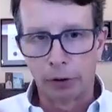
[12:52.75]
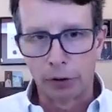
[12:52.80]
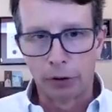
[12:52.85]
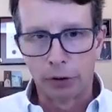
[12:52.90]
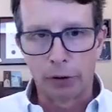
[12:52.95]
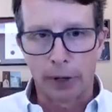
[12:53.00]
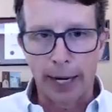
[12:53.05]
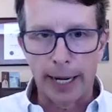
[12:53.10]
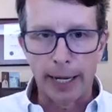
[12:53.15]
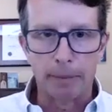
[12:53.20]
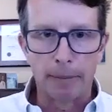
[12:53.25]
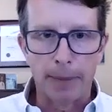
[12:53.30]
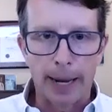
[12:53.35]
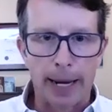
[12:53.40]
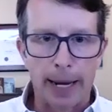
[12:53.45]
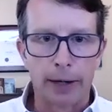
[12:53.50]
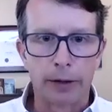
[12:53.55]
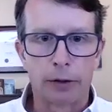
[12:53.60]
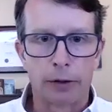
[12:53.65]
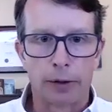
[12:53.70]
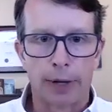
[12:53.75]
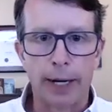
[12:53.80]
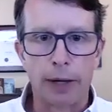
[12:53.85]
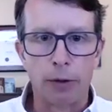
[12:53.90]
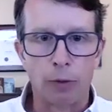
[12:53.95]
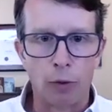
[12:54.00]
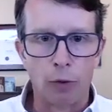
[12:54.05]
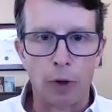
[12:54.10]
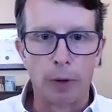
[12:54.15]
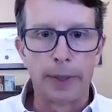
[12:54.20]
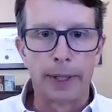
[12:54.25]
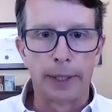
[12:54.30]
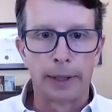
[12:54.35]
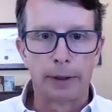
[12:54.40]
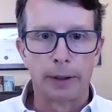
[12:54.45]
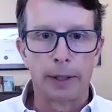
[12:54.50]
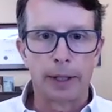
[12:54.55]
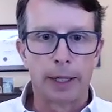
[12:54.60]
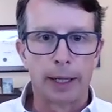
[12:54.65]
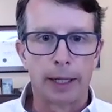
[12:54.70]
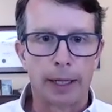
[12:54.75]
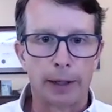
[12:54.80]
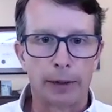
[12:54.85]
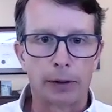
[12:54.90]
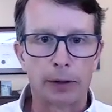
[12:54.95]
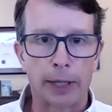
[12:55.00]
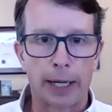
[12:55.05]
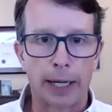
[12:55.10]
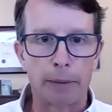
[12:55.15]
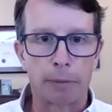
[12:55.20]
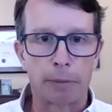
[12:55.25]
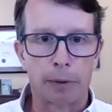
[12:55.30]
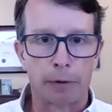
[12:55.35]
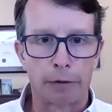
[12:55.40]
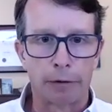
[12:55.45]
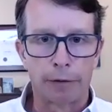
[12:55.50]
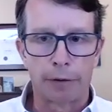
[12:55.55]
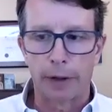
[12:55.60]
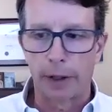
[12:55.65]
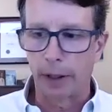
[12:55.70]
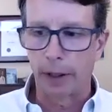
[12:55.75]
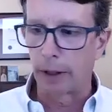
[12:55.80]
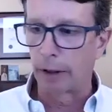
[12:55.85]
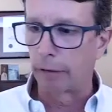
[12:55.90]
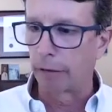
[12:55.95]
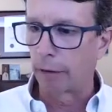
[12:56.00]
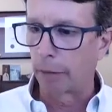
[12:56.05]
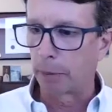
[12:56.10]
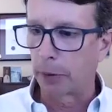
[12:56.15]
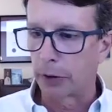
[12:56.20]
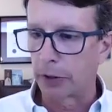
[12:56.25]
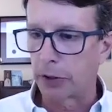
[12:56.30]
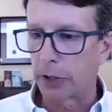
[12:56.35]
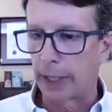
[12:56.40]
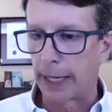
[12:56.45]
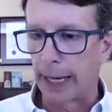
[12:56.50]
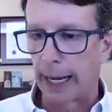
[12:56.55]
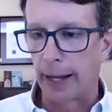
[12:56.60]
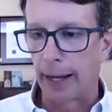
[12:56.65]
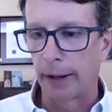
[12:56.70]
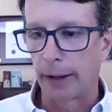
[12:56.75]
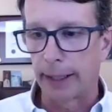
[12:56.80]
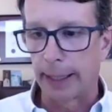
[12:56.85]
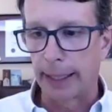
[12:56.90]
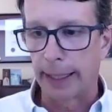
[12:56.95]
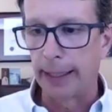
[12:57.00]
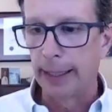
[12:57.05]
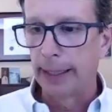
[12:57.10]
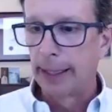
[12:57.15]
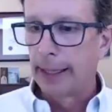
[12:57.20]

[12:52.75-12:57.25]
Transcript: great man, great woman type of a personality,